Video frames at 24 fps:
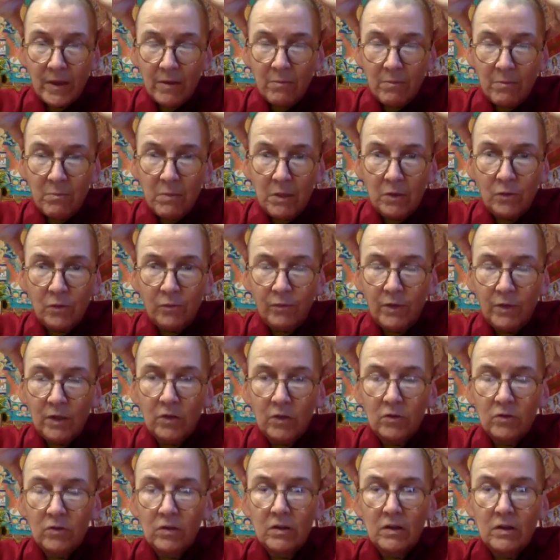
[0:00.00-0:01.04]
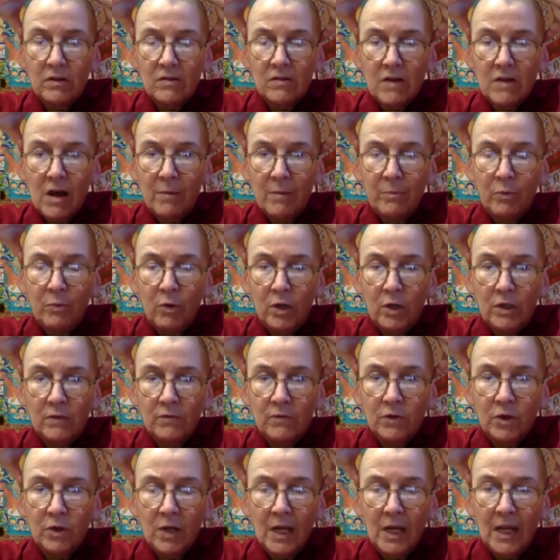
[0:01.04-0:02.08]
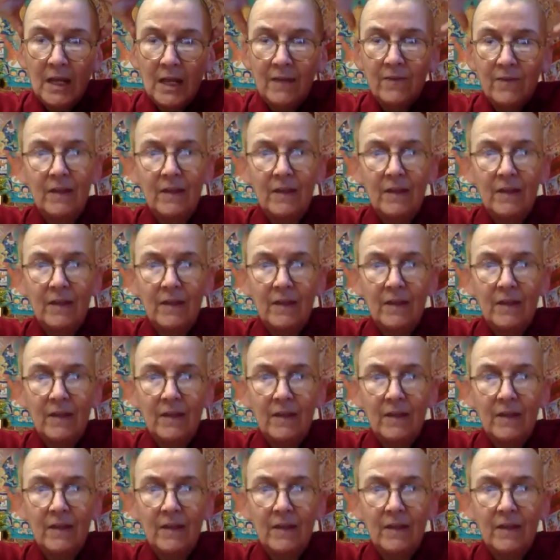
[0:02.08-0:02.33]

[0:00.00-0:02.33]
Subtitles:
middle finger to the top point of your head.